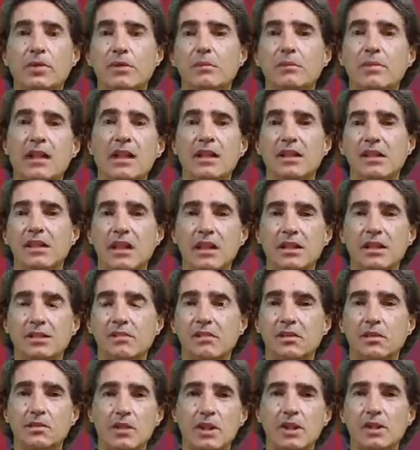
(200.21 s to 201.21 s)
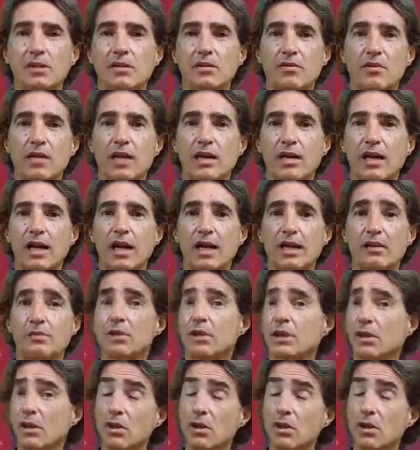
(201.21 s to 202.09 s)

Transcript: to meditate for the rest of our lives.